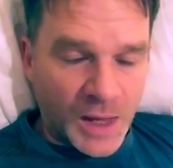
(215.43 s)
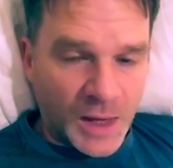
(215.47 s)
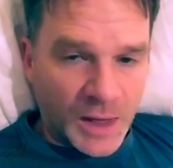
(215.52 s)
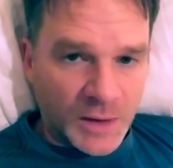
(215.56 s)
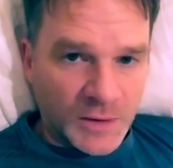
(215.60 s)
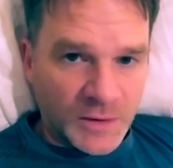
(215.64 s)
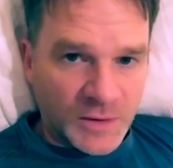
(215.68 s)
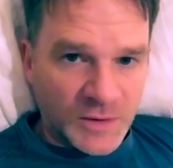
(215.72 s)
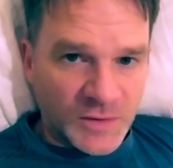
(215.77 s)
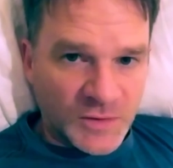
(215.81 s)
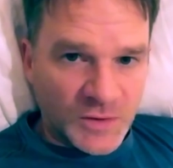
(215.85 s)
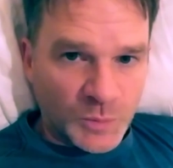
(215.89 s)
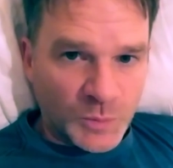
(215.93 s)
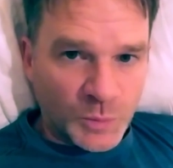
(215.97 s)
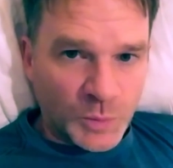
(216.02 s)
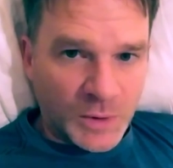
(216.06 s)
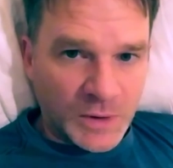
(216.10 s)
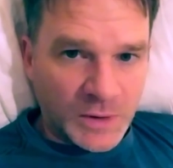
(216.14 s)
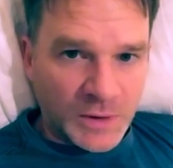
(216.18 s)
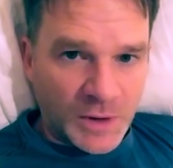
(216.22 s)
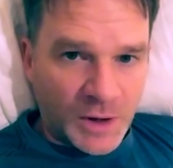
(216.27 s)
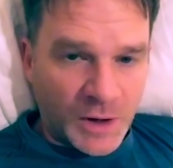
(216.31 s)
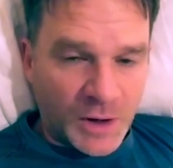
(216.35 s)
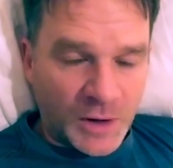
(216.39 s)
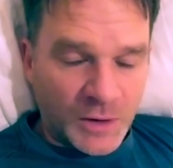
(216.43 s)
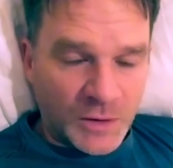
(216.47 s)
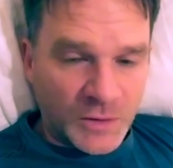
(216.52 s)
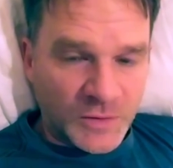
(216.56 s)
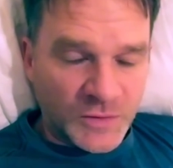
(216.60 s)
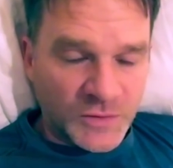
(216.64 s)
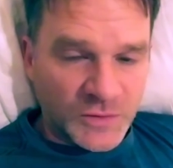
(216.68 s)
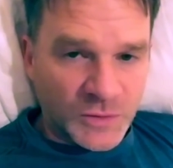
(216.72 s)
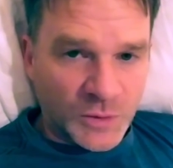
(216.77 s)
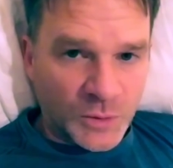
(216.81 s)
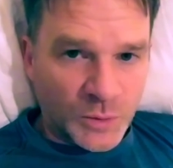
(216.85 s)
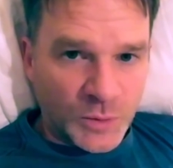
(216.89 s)
This one
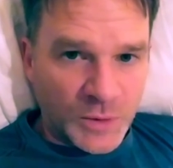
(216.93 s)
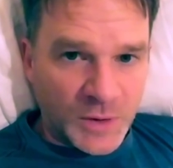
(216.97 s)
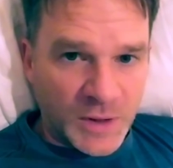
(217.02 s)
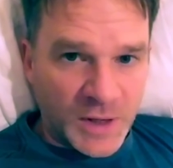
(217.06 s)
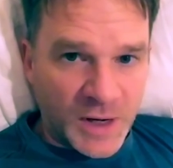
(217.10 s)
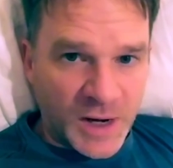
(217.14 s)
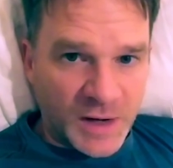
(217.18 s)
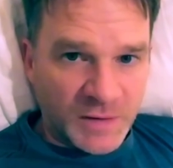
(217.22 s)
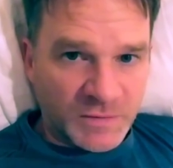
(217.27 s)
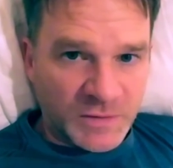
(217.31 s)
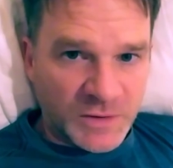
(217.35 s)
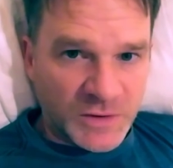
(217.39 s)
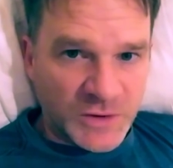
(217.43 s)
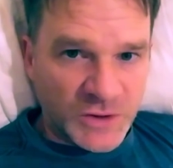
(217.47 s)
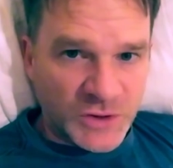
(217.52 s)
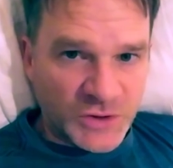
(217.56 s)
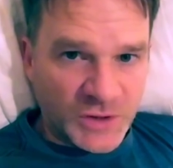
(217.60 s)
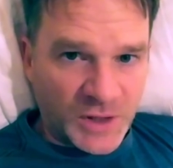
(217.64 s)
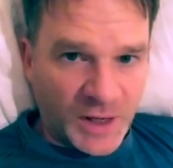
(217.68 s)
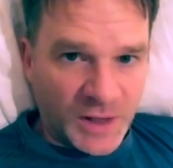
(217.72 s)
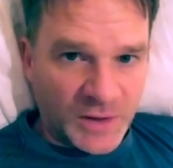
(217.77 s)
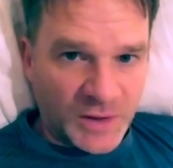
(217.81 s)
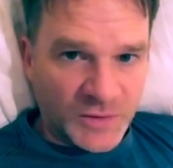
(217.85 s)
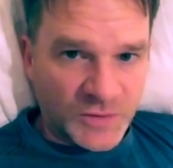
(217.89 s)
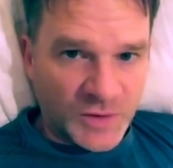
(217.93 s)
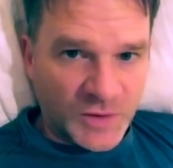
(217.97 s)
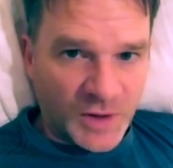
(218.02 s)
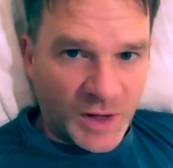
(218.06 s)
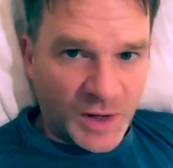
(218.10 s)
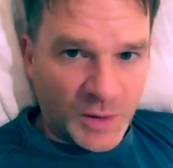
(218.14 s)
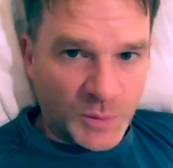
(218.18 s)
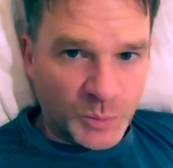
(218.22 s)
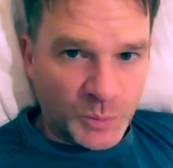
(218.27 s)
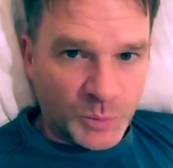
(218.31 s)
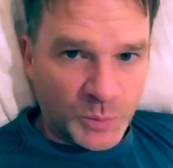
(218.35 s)
also never shuts up.